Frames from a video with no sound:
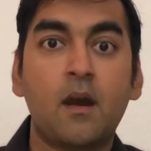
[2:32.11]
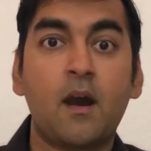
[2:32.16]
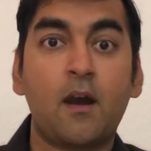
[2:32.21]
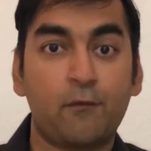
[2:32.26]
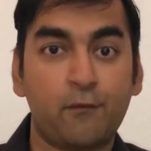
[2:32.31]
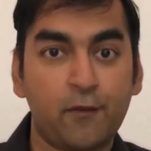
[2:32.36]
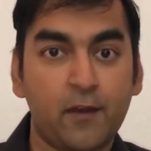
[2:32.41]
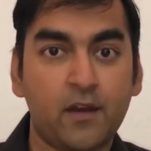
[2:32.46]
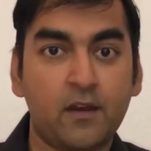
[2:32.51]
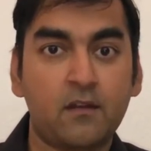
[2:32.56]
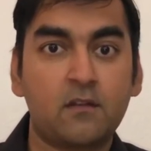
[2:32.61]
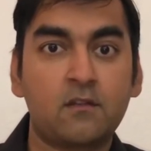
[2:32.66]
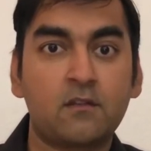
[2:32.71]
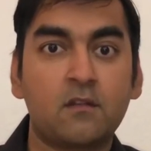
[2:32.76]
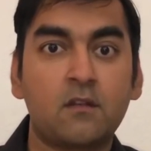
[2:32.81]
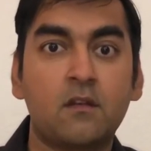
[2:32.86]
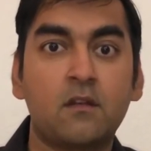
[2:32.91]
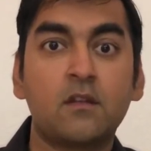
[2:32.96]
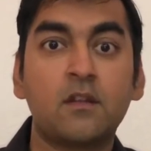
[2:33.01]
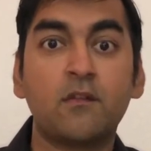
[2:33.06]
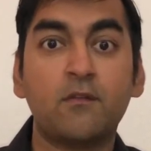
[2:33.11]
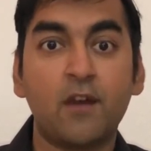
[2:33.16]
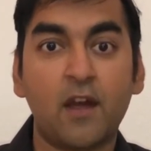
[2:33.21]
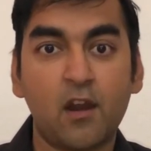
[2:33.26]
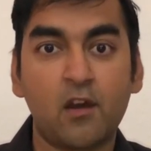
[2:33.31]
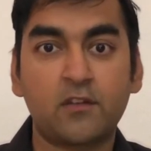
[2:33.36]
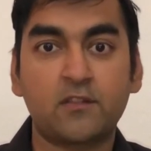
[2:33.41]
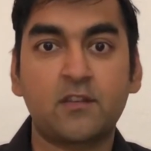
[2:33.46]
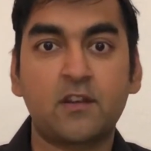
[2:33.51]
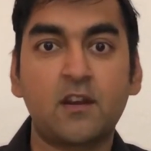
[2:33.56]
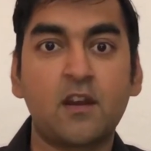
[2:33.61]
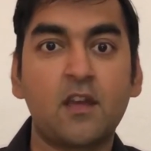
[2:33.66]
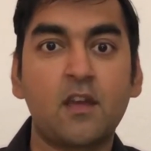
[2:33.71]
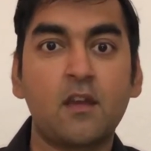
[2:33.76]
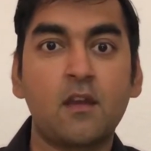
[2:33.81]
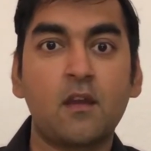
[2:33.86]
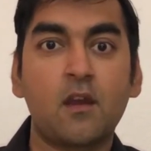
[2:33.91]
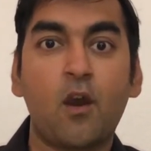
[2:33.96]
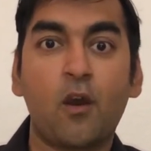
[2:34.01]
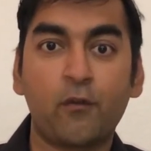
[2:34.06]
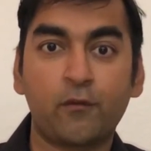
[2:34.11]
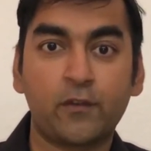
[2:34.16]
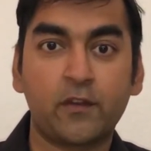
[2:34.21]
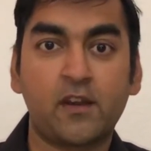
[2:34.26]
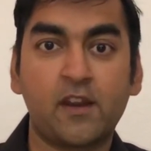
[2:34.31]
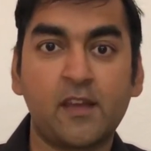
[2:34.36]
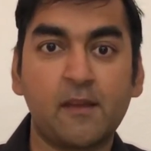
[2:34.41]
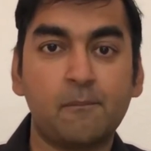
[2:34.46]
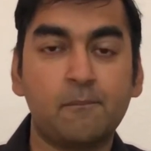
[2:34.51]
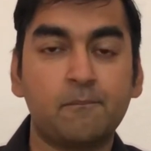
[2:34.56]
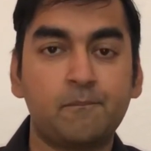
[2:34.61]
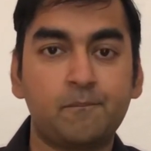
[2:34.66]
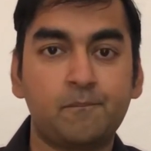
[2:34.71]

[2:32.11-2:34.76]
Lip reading: affects the velocity of the team.